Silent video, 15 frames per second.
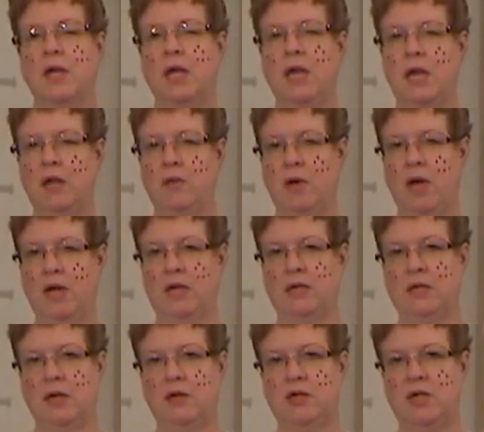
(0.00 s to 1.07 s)
Anyway,
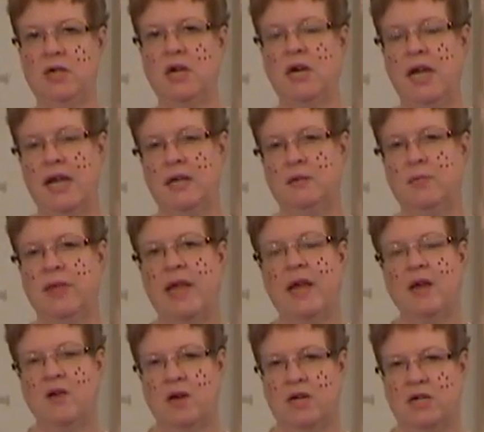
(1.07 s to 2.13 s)
so she done asked me
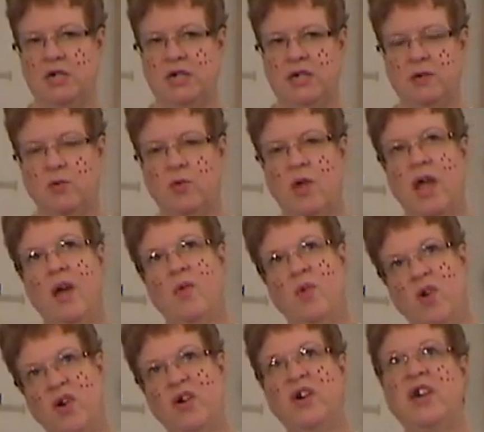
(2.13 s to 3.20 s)
that question.
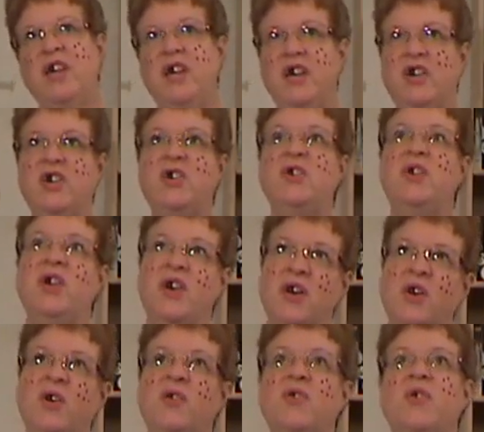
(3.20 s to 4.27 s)
"What did you
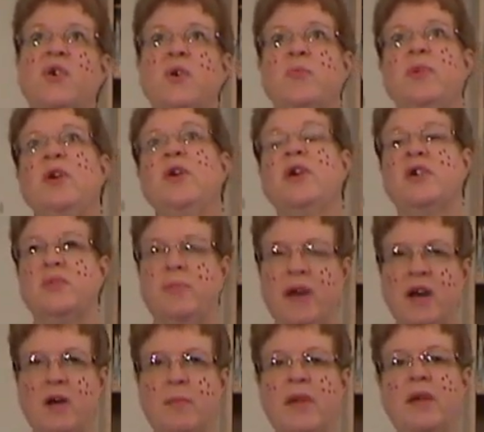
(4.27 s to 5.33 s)
learn from your
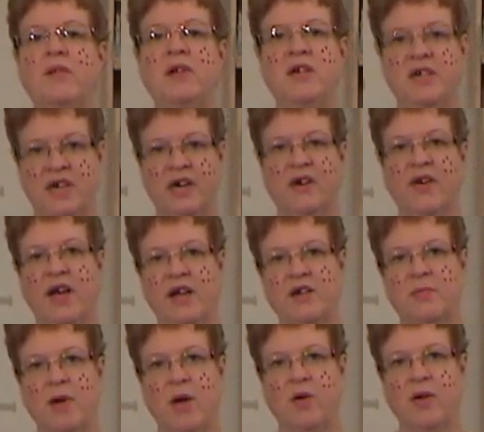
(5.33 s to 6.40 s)
experiment with cigarette
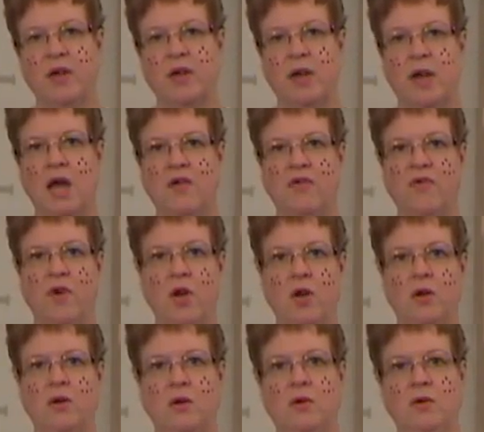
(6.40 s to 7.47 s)
smoking?" And I
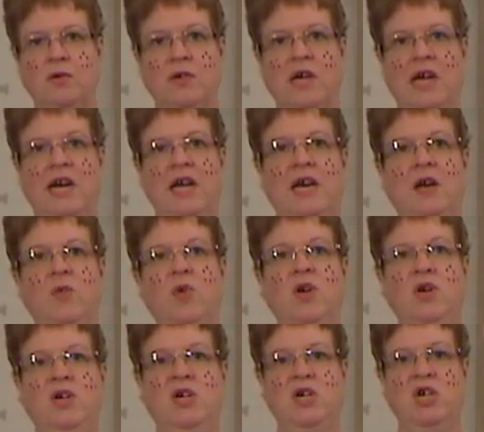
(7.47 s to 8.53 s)
froze and I didn't know
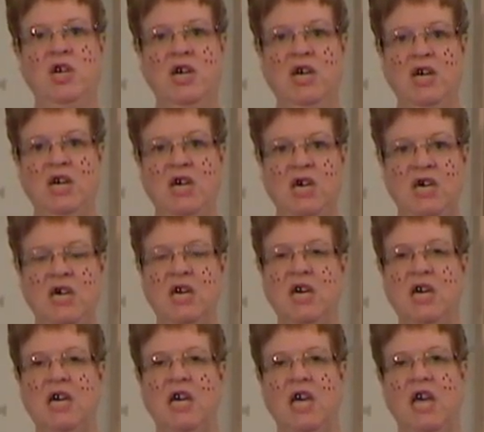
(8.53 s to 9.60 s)
what to say.
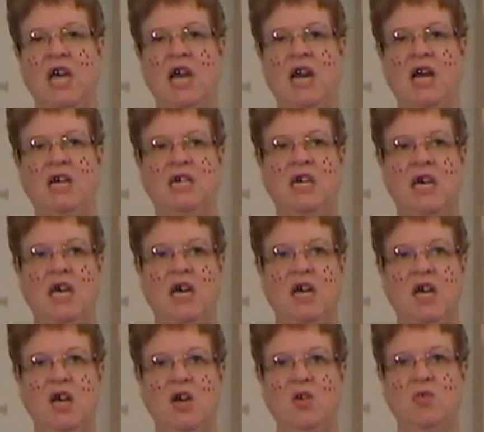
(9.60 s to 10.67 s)
And I said,
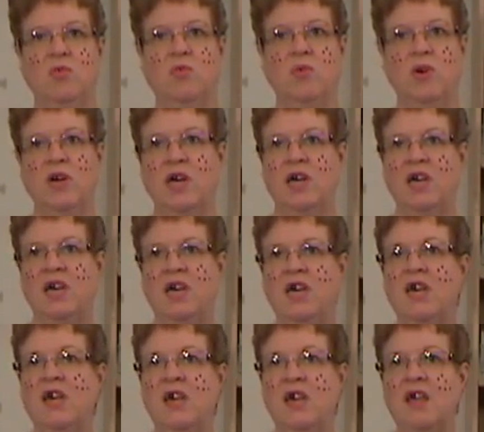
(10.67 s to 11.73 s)

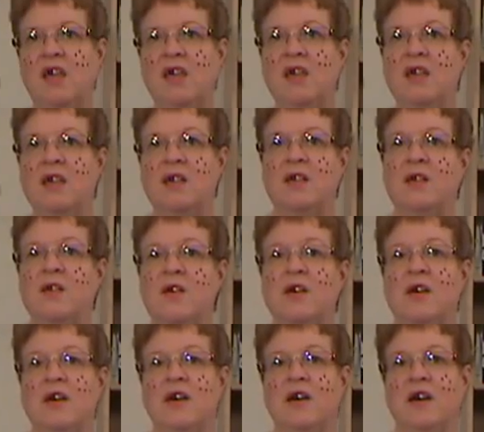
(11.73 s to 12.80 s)
"Well,
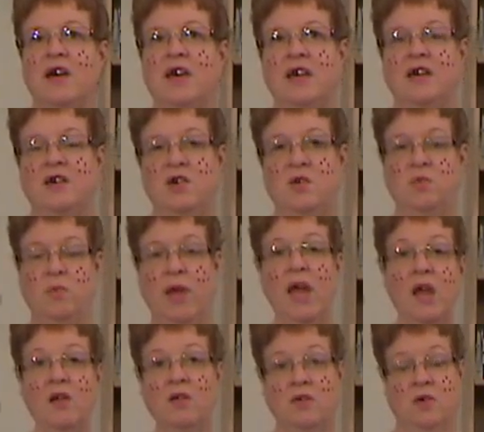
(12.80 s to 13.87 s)
it
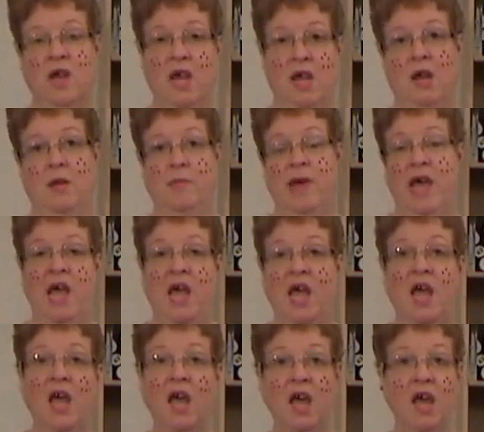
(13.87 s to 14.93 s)
smells kind of
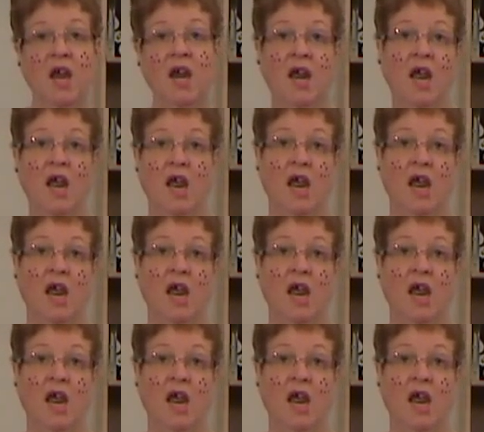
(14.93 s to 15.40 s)
bad."